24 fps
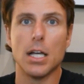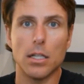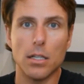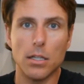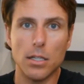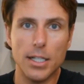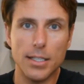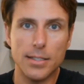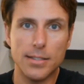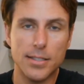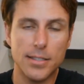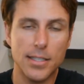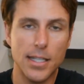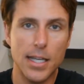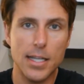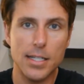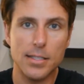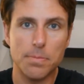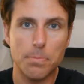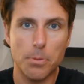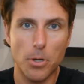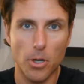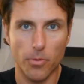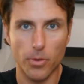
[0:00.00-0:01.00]
let's say
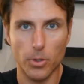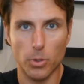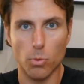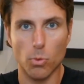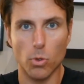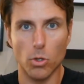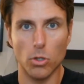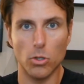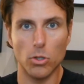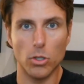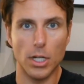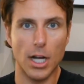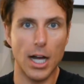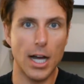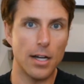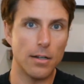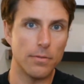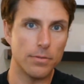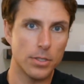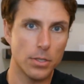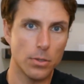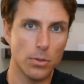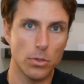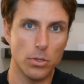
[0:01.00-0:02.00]
it's perfect world. I
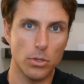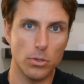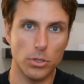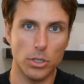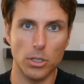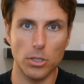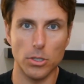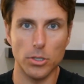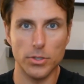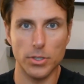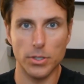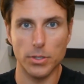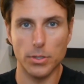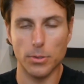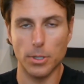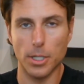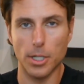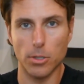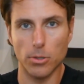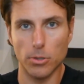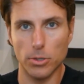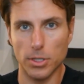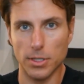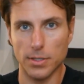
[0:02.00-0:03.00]
have two little girls, a
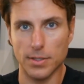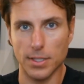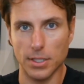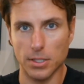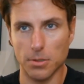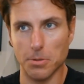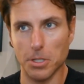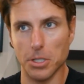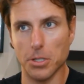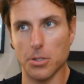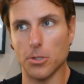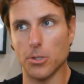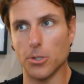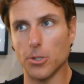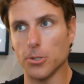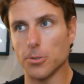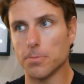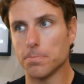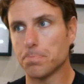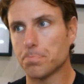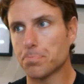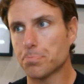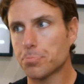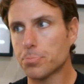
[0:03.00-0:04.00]
three year old and a six month
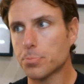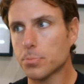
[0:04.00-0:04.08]
old.